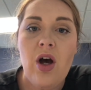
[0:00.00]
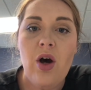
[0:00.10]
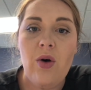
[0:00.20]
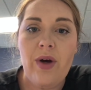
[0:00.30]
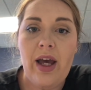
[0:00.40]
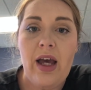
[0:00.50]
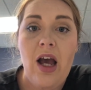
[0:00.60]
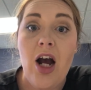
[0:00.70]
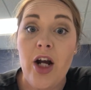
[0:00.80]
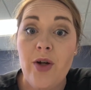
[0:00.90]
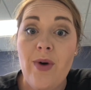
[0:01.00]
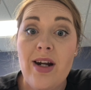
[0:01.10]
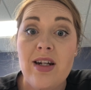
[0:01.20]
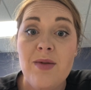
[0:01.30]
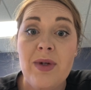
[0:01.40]
Okay, are you ready
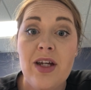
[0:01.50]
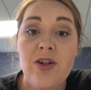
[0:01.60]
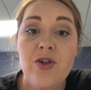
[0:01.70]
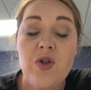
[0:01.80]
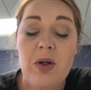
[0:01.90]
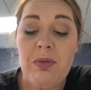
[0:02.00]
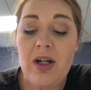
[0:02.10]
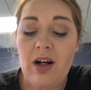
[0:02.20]
to begin your treatment?